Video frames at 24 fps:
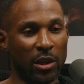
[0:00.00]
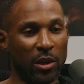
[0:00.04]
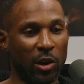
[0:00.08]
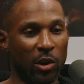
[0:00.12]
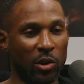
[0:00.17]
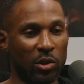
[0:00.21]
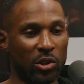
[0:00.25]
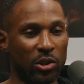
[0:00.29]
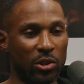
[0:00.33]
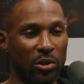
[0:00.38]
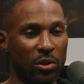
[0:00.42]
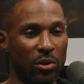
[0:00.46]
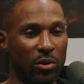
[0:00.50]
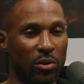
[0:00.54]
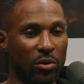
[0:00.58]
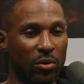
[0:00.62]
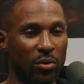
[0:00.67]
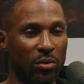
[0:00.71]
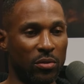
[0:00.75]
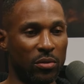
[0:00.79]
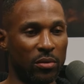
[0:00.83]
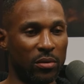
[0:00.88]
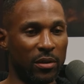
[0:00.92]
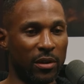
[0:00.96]
he
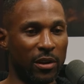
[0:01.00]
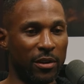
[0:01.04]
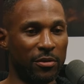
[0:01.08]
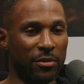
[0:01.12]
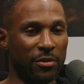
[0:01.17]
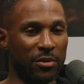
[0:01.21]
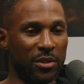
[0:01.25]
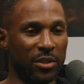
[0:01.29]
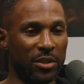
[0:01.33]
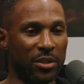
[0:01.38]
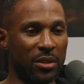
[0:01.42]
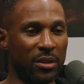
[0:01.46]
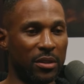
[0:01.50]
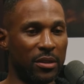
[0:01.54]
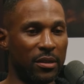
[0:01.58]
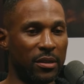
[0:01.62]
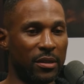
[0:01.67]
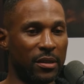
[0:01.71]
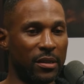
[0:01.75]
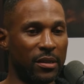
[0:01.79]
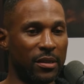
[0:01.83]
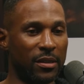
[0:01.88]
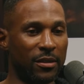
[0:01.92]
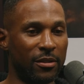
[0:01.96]
also
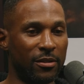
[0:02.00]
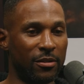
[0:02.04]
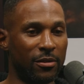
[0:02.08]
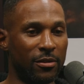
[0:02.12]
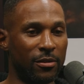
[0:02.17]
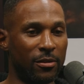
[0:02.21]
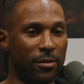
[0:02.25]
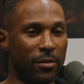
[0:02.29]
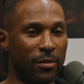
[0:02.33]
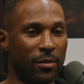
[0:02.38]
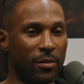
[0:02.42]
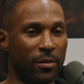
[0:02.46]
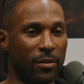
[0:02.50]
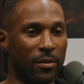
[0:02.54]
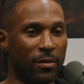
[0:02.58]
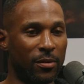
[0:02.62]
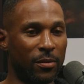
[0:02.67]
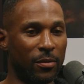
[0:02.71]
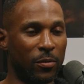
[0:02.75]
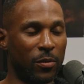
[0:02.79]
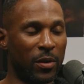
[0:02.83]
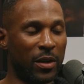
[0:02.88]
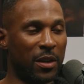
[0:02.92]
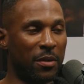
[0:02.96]
understood,
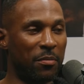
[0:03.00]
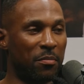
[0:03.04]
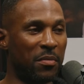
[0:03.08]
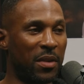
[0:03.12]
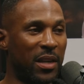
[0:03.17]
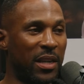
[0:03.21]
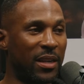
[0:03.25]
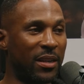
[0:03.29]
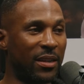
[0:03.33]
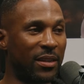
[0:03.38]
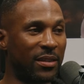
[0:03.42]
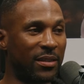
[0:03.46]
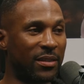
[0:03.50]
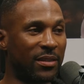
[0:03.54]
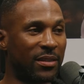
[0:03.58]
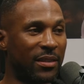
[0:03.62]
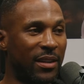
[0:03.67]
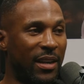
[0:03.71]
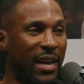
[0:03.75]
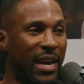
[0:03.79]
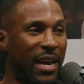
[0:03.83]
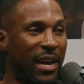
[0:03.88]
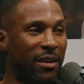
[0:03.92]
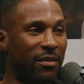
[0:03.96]
what it means
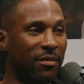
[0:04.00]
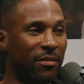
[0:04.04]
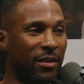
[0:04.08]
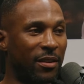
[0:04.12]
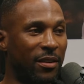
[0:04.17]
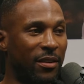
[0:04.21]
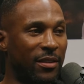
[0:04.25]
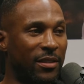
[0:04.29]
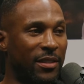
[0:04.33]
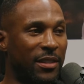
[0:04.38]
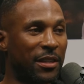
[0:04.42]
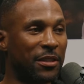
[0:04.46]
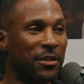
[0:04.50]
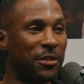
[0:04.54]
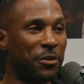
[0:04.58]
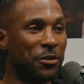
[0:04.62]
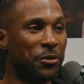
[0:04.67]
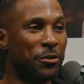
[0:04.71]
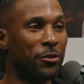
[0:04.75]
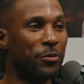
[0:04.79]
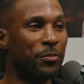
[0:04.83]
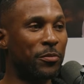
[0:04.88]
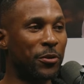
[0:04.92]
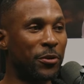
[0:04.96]
to have a sense of
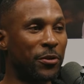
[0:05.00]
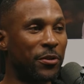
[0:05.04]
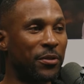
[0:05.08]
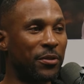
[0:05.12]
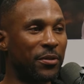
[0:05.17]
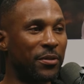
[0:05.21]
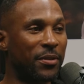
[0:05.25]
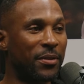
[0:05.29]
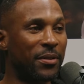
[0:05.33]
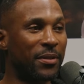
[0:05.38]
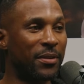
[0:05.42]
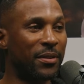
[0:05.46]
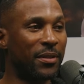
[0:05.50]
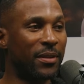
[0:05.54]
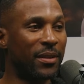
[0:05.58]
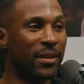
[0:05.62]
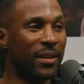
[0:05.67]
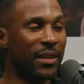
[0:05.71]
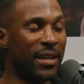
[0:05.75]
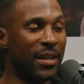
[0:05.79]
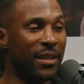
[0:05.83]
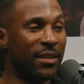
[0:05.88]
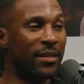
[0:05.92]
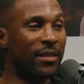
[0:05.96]
humor
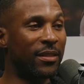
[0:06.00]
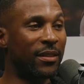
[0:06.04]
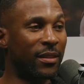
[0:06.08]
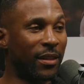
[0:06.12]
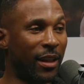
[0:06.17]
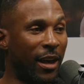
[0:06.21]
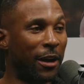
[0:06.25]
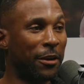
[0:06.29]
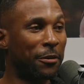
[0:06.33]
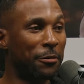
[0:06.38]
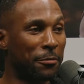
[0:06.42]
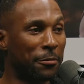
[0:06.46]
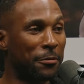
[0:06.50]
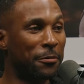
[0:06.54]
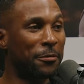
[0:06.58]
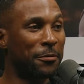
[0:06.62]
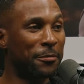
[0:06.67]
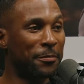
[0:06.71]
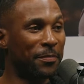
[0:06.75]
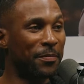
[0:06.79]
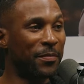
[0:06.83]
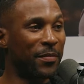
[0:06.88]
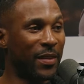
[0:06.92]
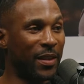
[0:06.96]
in the locker
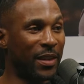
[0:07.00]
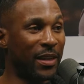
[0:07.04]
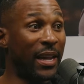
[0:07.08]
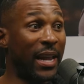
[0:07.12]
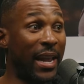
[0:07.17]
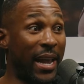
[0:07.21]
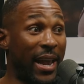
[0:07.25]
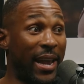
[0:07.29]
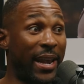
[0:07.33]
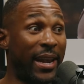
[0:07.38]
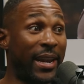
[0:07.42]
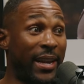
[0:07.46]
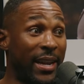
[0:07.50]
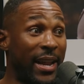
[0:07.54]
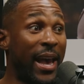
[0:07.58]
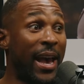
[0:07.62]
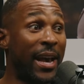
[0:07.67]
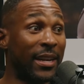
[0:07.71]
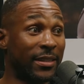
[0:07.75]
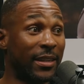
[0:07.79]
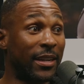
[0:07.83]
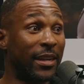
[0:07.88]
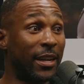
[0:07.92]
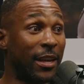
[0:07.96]
room and
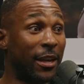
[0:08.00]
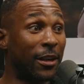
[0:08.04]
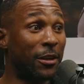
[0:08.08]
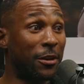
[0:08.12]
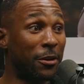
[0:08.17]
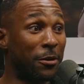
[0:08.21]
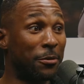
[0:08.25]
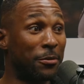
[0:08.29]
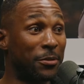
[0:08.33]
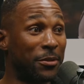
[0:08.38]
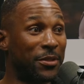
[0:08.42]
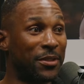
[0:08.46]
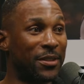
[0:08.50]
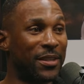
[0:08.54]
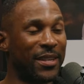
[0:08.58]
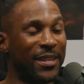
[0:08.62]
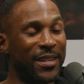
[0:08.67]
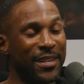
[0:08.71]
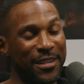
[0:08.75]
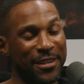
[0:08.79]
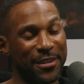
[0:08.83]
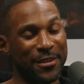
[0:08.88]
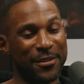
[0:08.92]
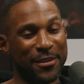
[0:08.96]
as a head coach.
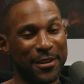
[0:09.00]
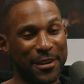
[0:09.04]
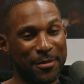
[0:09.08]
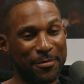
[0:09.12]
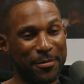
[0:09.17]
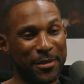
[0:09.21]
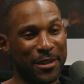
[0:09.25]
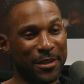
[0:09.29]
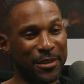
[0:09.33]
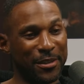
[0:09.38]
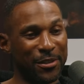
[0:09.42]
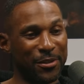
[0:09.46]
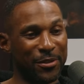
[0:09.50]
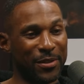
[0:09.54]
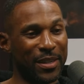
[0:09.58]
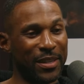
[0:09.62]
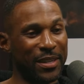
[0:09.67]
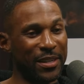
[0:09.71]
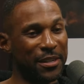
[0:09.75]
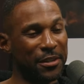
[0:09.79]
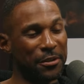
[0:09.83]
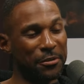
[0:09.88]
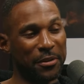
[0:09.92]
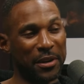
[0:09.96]
You know what I mean? So he
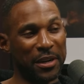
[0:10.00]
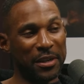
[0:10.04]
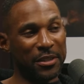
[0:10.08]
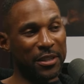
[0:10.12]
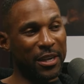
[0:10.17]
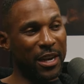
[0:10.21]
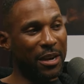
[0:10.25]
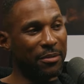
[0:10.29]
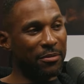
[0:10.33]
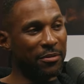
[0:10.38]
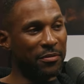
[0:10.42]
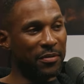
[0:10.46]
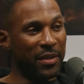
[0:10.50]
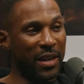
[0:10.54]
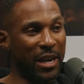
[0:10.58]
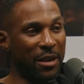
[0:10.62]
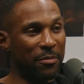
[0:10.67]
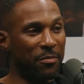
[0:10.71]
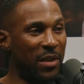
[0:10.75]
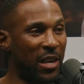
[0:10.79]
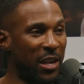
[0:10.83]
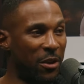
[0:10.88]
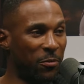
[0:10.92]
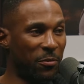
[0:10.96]
did a great job of
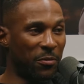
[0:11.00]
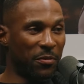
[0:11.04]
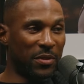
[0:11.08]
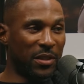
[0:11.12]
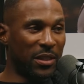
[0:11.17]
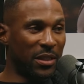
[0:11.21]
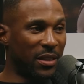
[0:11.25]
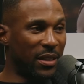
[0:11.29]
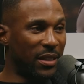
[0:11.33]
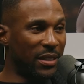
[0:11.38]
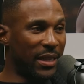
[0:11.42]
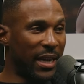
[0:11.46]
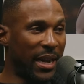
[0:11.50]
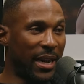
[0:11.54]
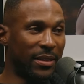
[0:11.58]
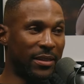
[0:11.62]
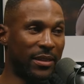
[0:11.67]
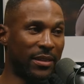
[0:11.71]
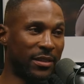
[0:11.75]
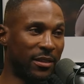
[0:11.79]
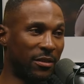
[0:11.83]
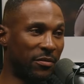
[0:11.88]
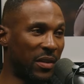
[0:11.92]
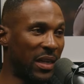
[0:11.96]
that, man, to his
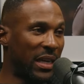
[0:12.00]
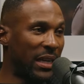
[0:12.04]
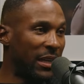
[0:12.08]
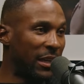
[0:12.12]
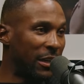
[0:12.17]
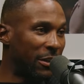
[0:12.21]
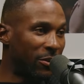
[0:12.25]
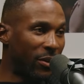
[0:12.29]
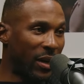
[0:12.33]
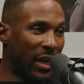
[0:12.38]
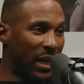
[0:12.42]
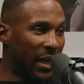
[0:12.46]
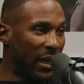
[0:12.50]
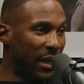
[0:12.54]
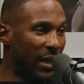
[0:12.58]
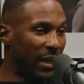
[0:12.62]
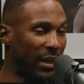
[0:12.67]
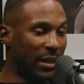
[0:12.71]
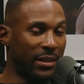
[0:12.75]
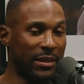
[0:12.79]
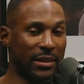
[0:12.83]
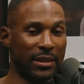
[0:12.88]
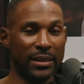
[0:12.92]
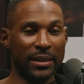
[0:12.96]
antics of eating
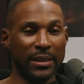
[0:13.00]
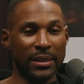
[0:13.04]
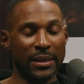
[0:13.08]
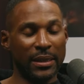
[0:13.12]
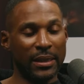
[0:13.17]
grass,